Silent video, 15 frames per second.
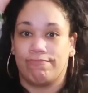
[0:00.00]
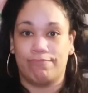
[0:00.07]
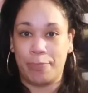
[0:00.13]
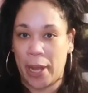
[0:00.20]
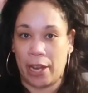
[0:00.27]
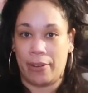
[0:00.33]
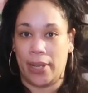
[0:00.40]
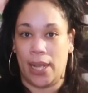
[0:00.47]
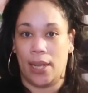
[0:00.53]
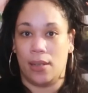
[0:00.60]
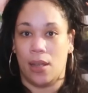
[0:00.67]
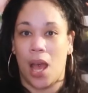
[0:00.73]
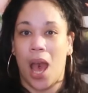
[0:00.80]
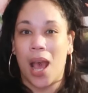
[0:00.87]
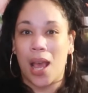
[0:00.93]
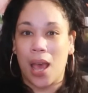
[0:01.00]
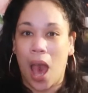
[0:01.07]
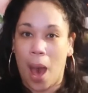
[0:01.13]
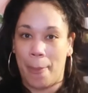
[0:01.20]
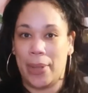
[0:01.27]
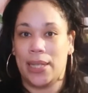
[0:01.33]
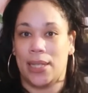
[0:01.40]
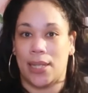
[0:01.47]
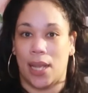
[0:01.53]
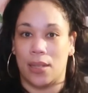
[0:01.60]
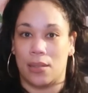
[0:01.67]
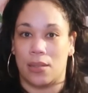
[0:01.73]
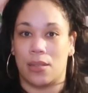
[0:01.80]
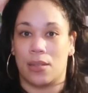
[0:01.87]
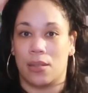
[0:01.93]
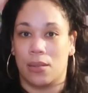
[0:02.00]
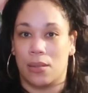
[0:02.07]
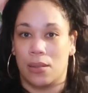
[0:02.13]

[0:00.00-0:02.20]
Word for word: Period. Common sense.